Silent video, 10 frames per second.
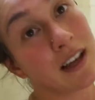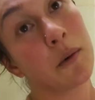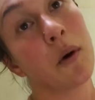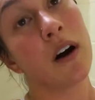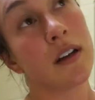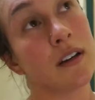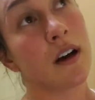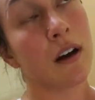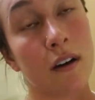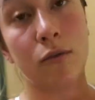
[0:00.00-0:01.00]
Day 1
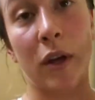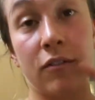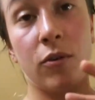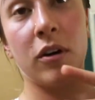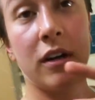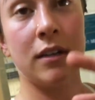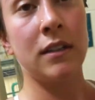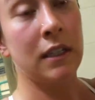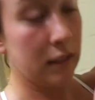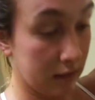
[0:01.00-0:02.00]
of week 4,
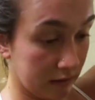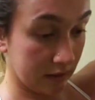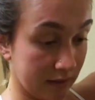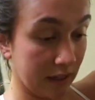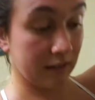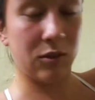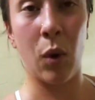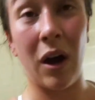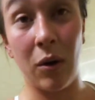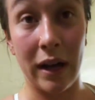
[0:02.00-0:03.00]
success.
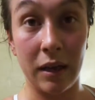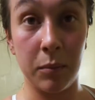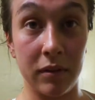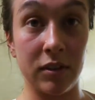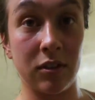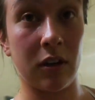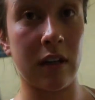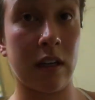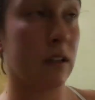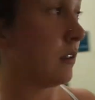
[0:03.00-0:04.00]
Wow, I can't believe it's
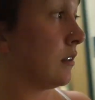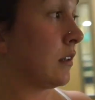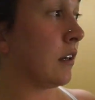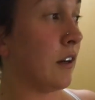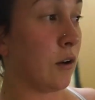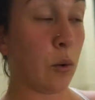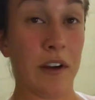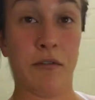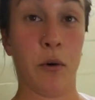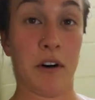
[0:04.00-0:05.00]
already
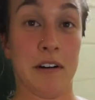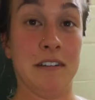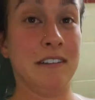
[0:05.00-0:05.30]
week 4.